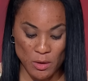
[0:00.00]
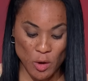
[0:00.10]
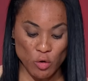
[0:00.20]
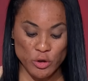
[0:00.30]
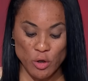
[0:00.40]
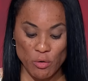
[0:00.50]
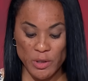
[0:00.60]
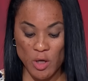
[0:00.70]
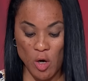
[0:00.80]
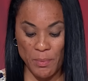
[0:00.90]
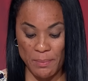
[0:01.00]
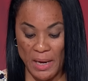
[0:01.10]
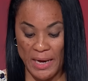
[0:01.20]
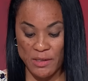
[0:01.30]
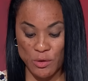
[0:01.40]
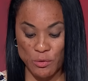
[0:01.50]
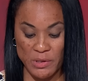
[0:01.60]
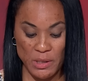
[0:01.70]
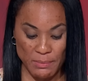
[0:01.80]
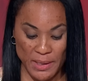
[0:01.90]
Coach Tony Coleman and my high school
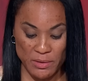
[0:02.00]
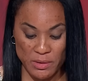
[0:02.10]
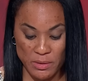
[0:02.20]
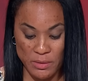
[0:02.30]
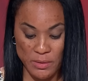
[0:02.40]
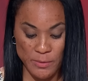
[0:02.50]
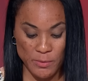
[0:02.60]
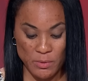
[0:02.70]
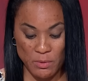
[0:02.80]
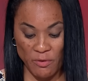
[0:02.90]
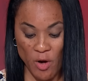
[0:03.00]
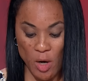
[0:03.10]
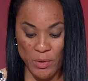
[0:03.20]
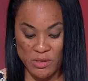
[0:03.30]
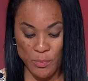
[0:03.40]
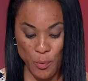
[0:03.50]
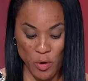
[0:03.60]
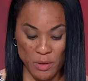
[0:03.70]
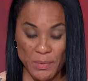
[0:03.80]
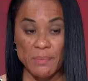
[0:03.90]
teammates, who have always
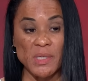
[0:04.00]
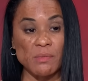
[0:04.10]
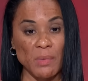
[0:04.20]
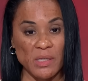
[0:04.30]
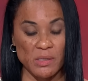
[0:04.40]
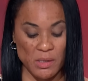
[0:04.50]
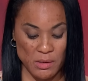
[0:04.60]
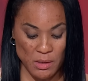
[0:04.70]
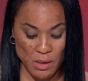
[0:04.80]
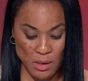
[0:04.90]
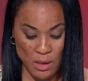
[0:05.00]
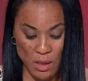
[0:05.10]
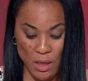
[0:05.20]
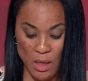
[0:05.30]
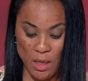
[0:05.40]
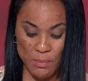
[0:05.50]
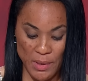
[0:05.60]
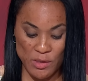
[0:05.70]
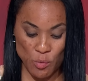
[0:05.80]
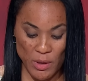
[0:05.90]
supported me, Ms. Munson
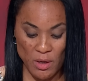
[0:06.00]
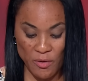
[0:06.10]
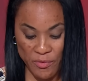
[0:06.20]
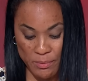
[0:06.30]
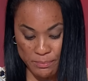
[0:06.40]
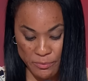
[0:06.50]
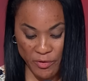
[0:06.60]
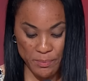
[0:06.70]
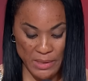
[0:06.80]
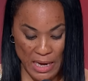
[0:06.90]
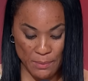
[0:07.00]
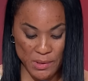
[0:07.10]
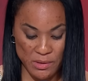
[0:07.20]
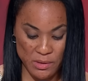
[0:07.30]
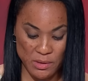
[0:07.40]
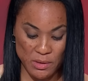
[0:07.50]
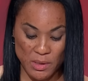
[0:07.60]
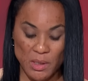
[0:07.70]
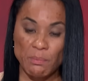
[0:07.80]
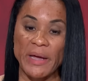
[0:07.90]
as well from Dobbins,
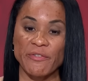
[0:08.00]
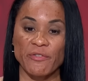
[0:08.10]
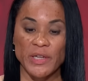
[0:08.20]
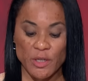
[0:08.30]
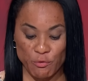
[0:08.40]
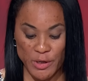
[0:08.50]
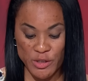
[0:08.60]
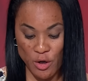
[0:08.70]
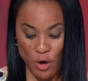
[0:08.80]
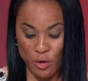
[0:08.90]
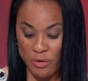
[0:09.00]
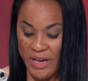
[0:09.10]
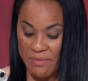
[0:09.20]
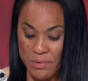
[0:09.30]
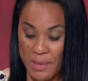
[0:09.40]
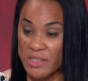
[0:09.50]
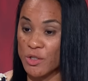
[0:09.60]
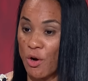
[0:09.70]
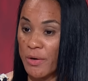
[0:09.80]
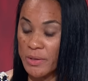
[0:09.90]
Mike Flynn and Rich Kirk, who gave me my
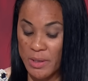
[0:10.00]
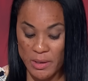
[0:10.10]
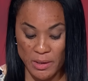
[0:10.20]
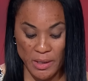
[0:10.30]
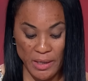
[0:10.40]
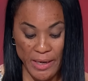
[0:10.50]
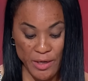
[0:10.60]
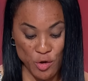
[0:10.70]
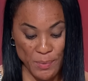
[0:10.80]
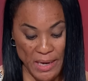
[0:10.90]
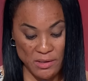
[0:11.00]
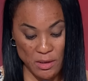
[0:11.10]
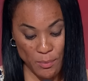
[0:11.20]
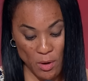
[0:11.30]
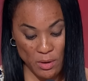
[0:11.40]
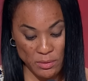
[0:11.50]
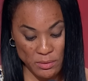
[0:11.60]
start in AAU basketball,